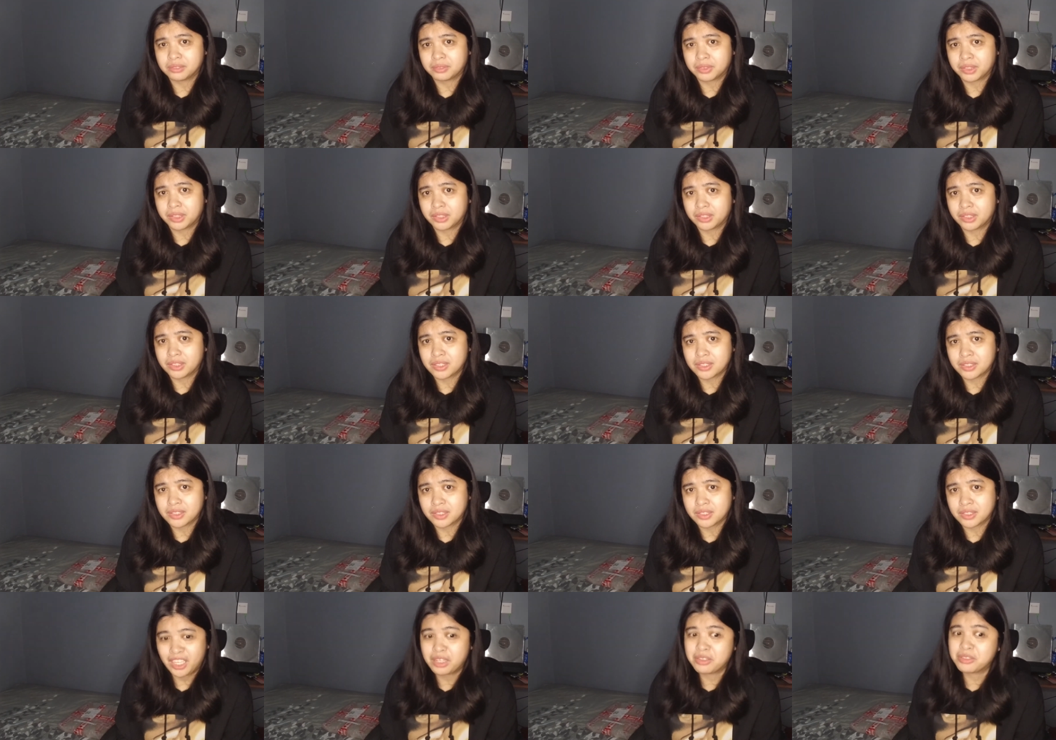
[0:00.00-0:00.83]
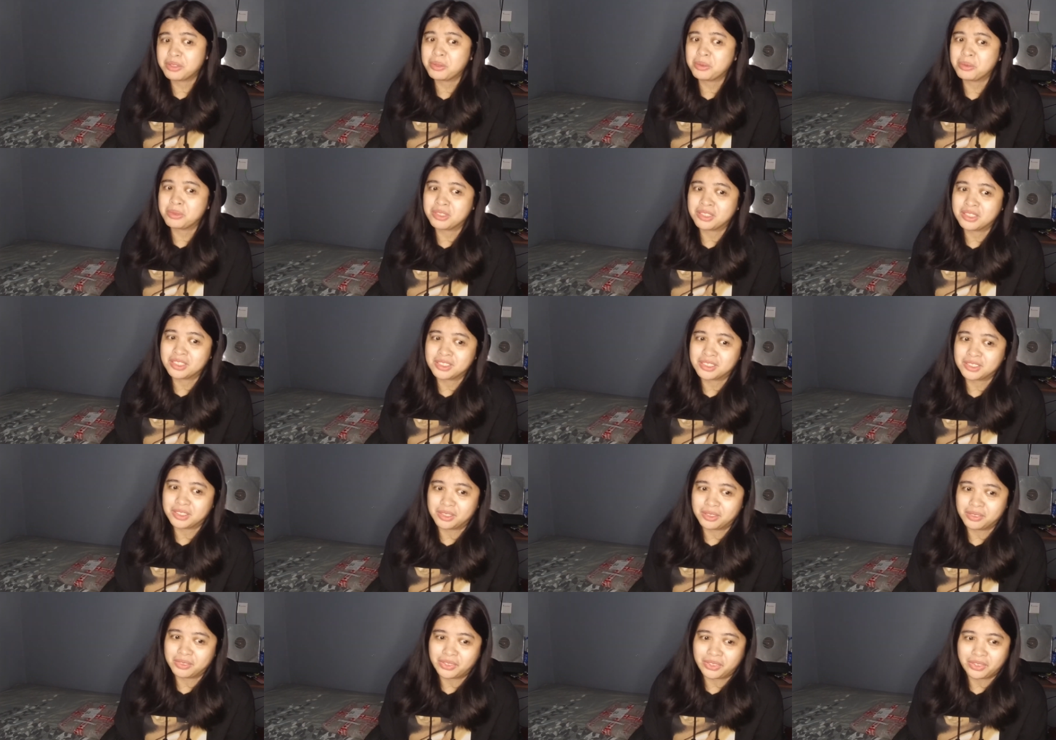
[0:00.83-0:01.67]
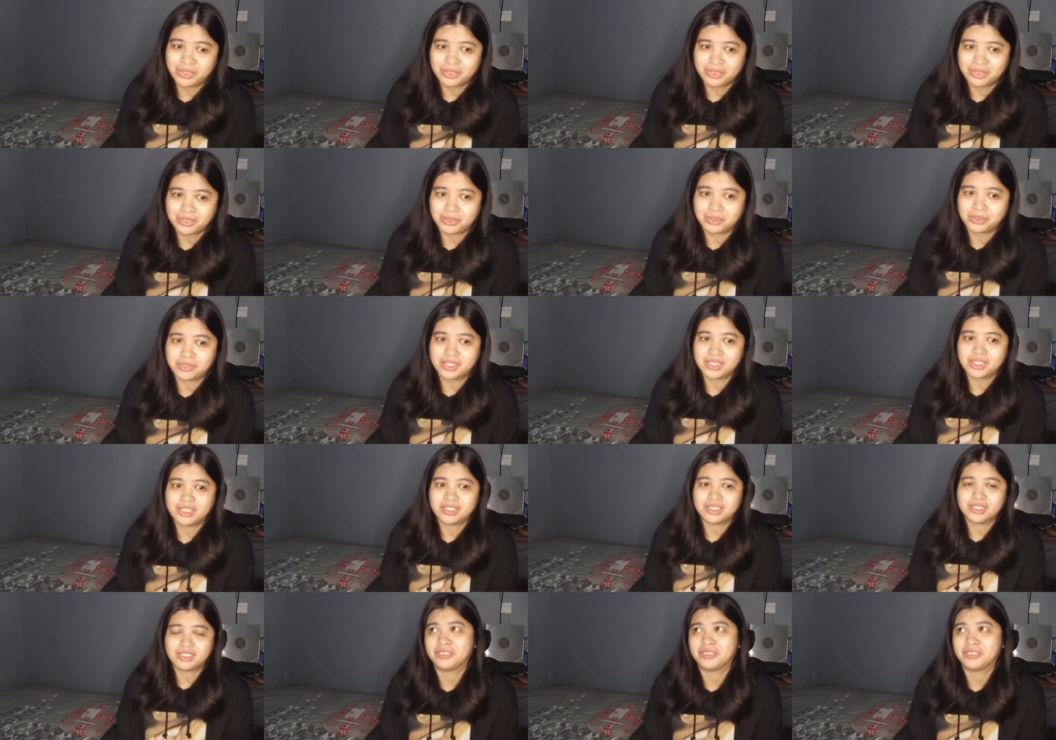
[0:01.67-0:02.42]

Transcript: because everyone is going through it.